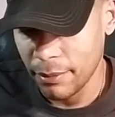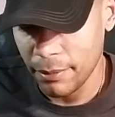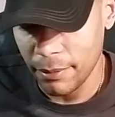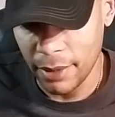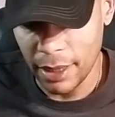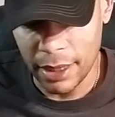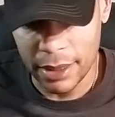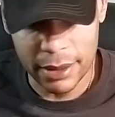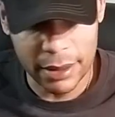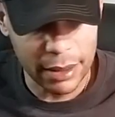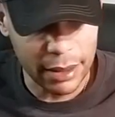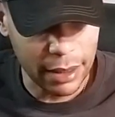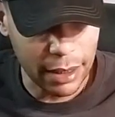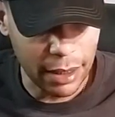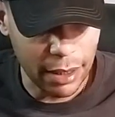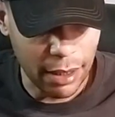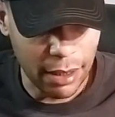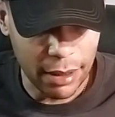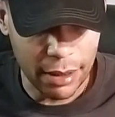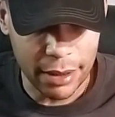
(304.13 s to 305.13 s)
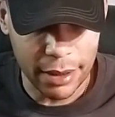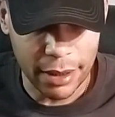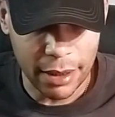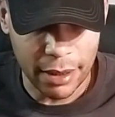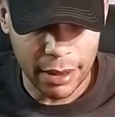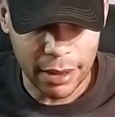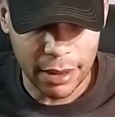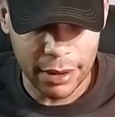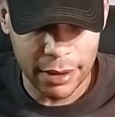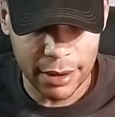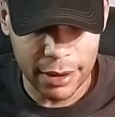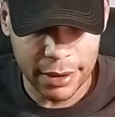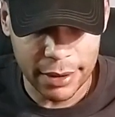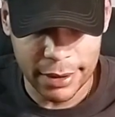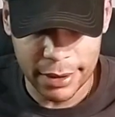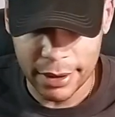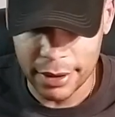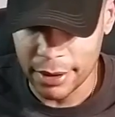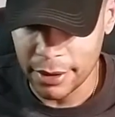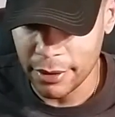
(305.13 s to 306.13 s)
basically, all in all, this
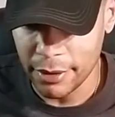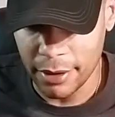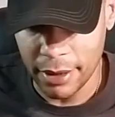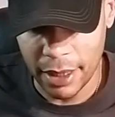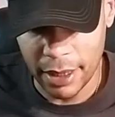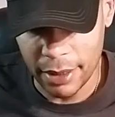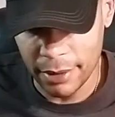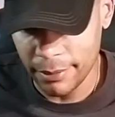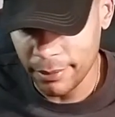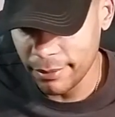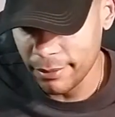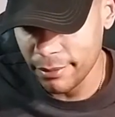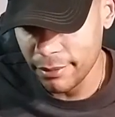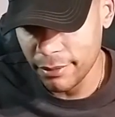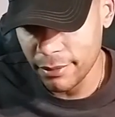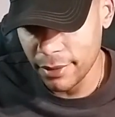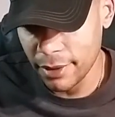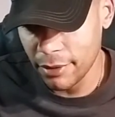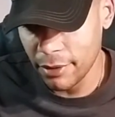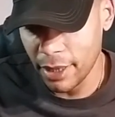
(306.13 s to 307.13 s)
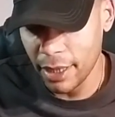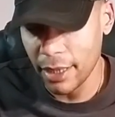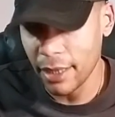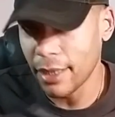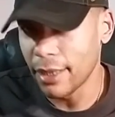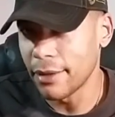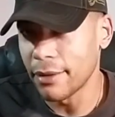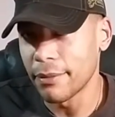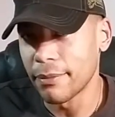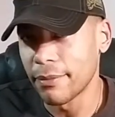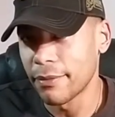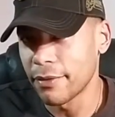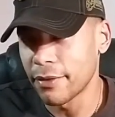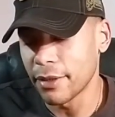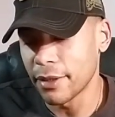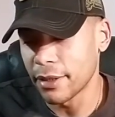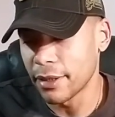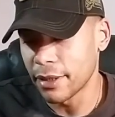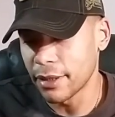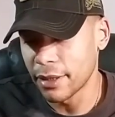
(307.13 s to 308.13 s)
is a great gun.
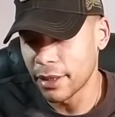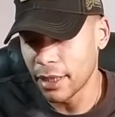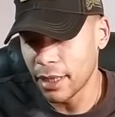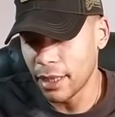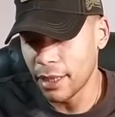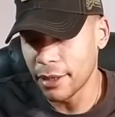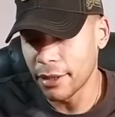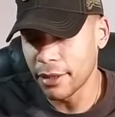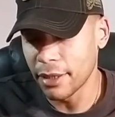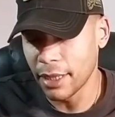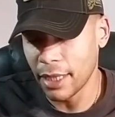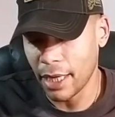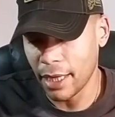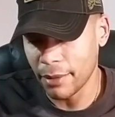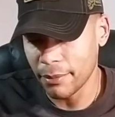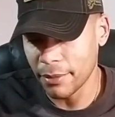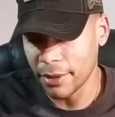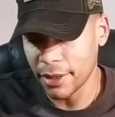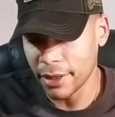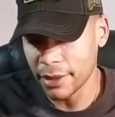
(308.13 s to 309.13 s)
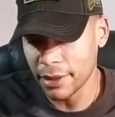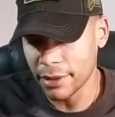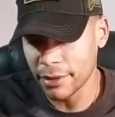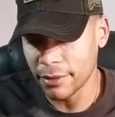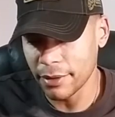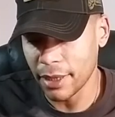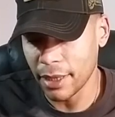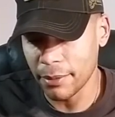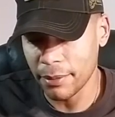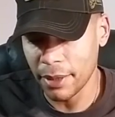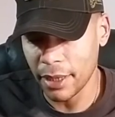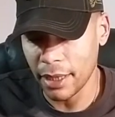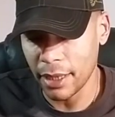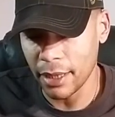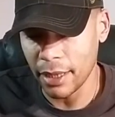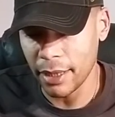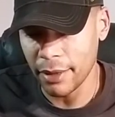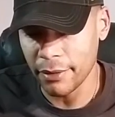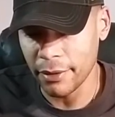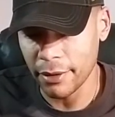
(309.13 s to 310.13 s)
For $109 is what I paid
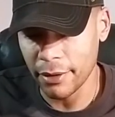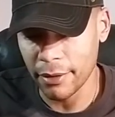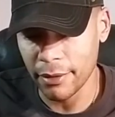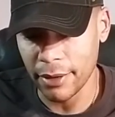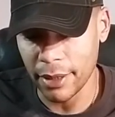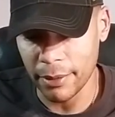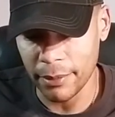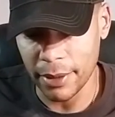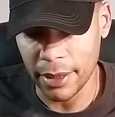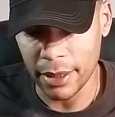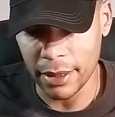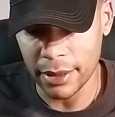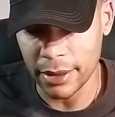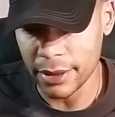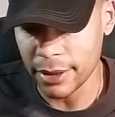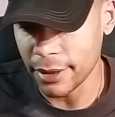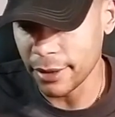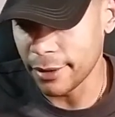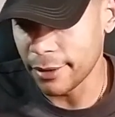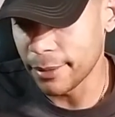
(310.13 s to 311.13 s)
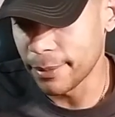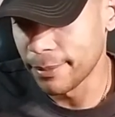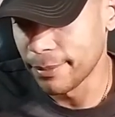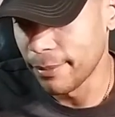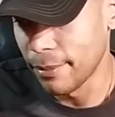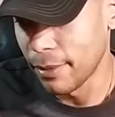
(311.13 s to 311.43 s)
after a rebate. So